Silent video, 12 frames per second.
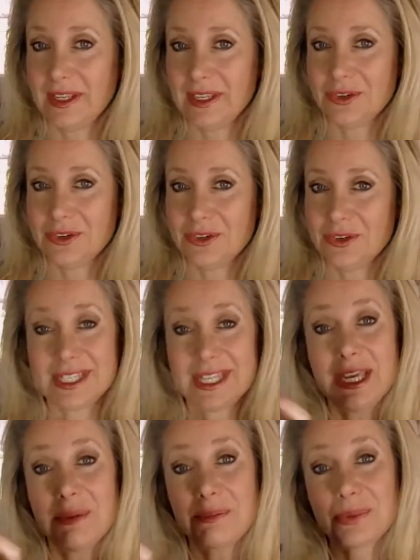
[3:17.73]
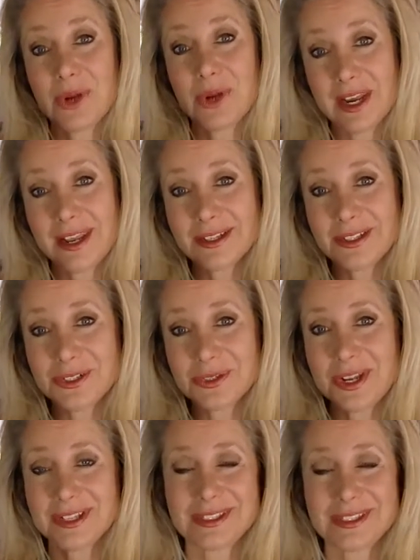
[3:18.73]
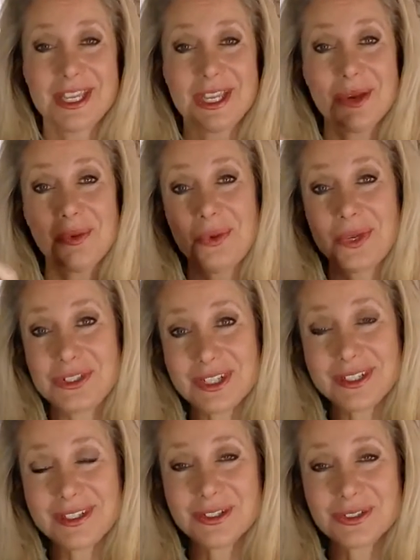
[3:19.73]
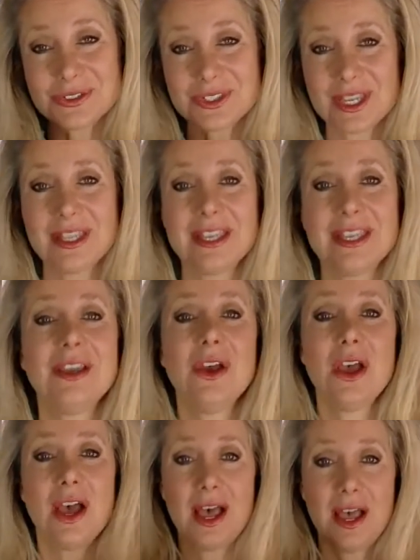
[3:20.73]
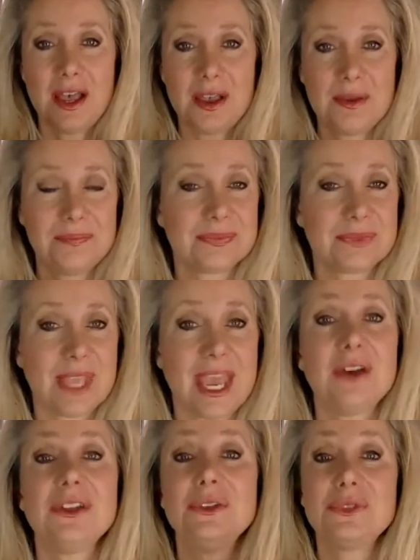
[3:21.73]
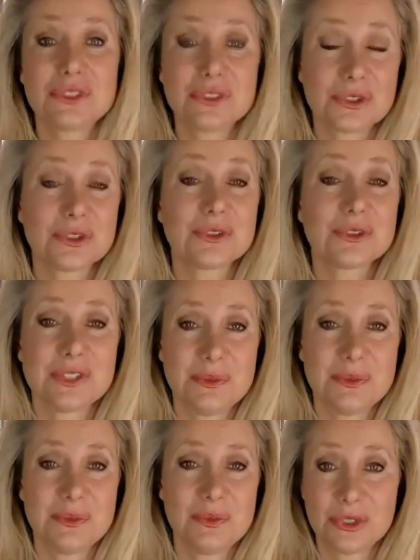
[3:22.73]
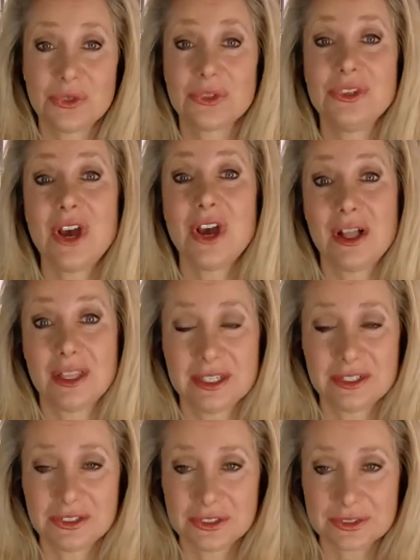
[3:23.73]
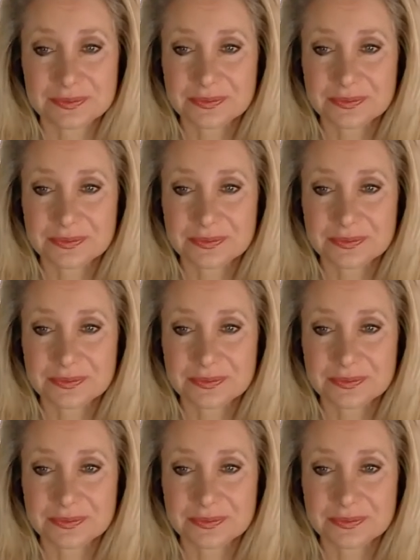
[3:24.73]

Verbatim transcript: you're not selling a product, you're not selling a widget, you're selling um, how you serve someone or your knowledge.